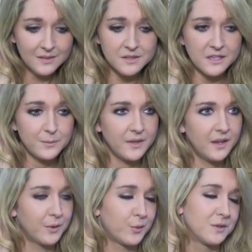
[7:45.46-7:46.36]
same
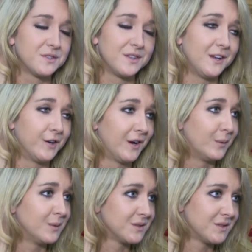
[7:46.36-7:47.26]
thing with Horse of the Year. I
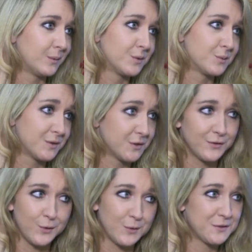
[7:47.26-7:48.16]
was
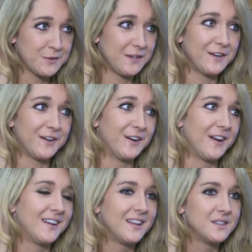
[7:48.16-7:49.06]
reserve Horse of the Year,
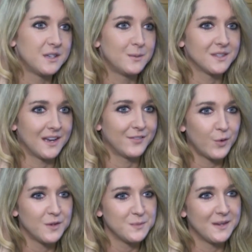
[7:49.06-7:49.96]
and it seems like I've
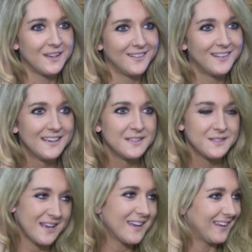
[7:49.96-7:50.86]
always been
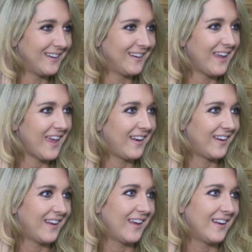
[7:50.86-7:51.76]
second.
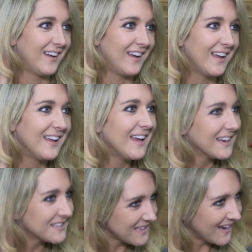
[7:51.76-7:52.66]
And
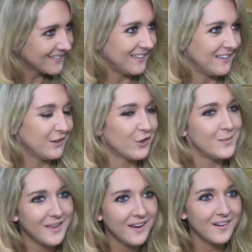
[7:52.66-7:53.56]
exactly,
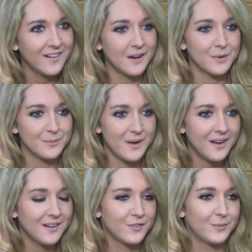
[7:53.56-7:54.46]
I'm there and I'm
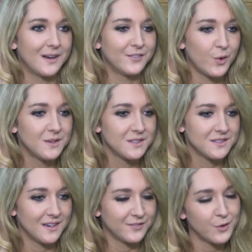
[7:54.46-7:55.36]
competitive, but I've always
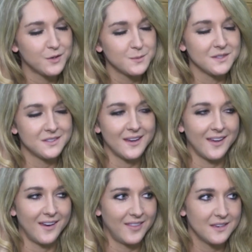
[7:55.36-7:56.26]
been
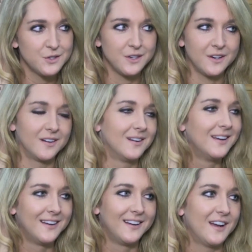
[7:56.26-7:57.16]
second. And this year,
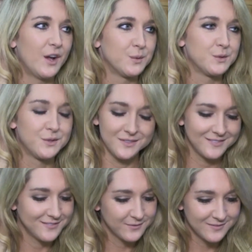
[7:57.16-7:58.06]
I was
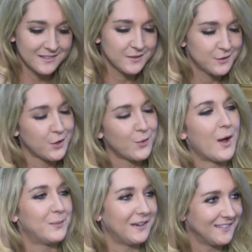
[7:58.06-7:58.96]
so
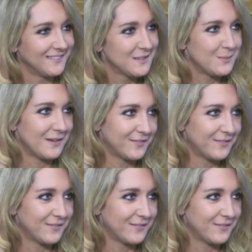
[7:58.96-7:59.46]
happy to be